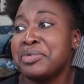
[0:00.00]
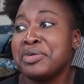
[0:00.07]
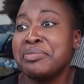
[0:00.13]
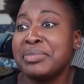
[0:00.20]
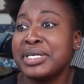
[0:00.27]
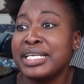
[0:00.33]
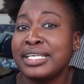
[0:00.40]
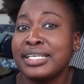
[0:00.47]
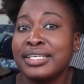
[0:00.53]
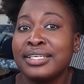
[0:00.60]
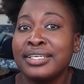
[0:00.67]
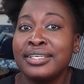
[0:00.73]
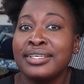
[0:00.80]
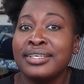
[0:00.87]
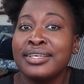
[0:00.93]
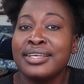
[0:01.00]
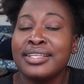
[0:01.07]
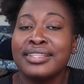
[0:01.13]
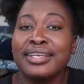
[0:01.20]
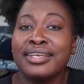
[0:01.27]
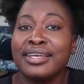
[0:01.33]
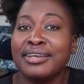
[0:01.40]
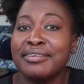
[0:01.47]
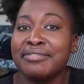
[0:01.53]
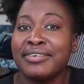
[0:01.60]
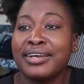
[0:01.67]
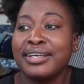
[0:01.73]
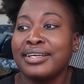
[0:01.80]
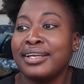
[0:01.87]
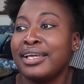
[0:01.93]
more money, then you can
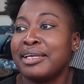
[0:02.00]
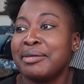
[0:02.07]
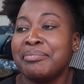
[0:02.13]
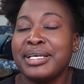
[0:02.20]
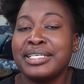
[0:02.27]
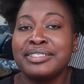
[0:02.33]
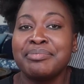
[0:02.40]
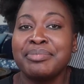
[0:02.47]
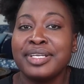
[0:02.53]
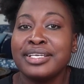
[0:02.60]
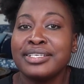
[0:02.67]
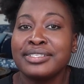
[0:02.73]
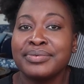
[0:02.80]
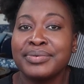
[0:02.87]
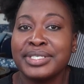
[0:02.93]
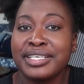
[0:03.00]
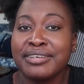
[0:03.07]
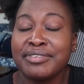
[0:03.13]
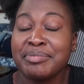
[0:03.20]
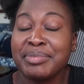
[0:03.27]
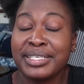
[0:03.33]
find like a better place or whatever.